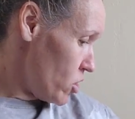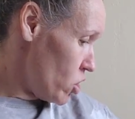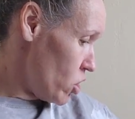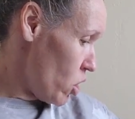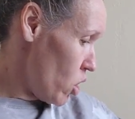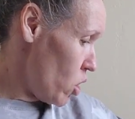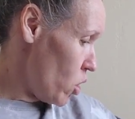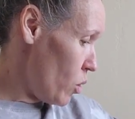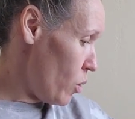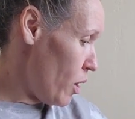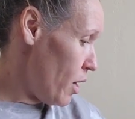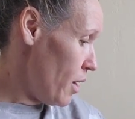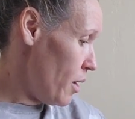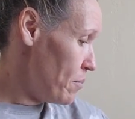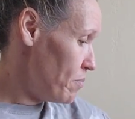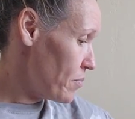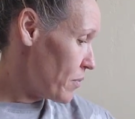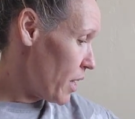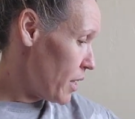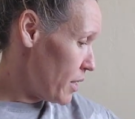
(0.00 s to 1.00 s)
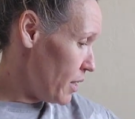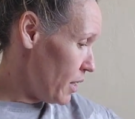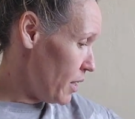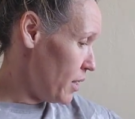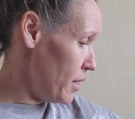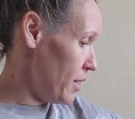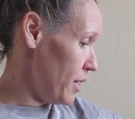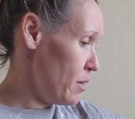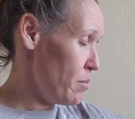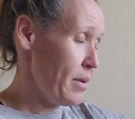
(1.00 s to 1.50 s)
So
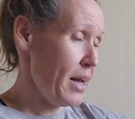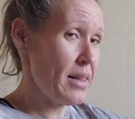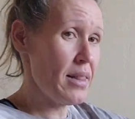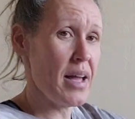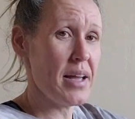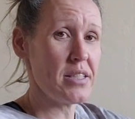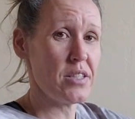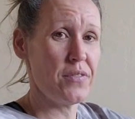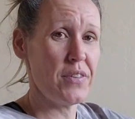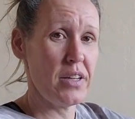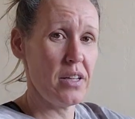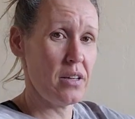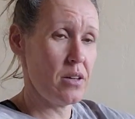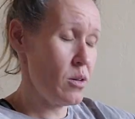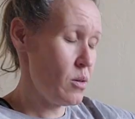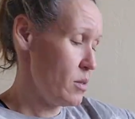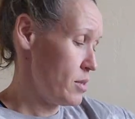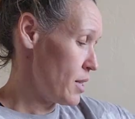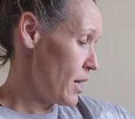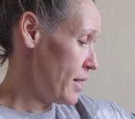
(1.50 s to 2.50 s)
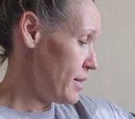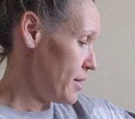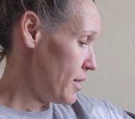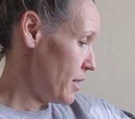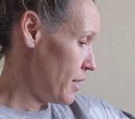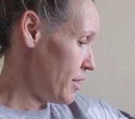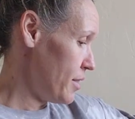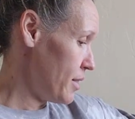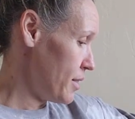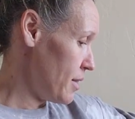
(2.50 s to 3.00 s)
again, in my last videos, I
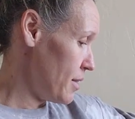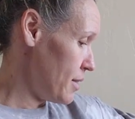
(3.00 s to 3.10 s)
did